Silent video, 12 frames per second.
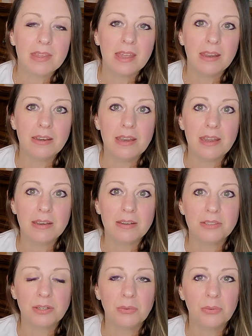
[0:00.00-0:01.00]
and
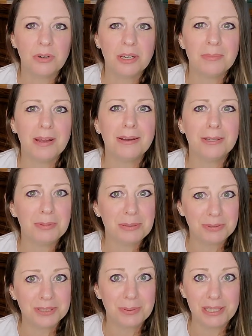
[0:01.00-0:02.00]
and don't worry about other
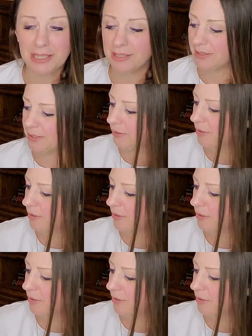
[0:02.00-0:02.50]
people's opinions.